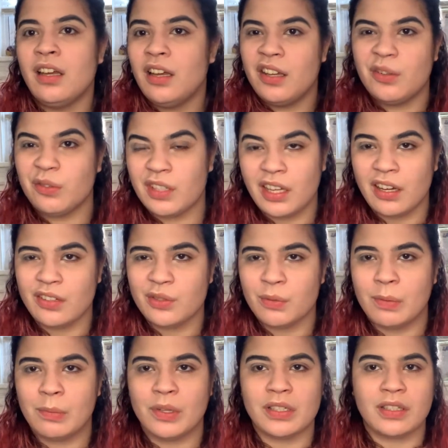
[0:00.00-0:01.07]
I don't care to
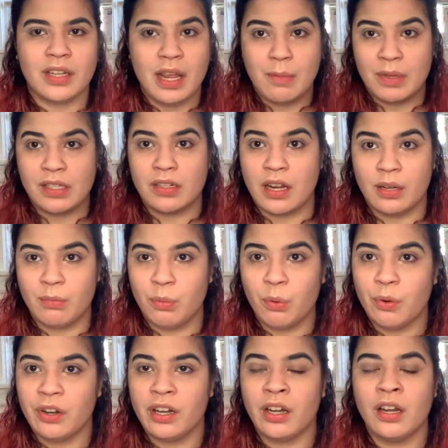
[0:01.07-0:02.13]
remember its name, it's not
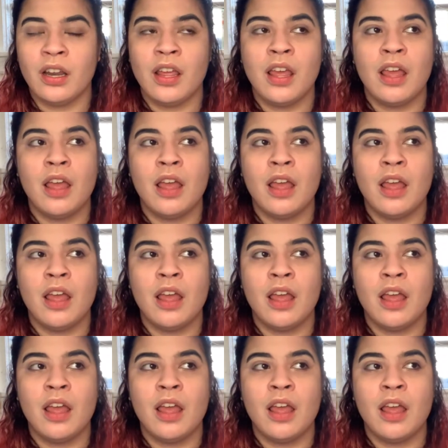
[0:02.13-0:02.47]
important.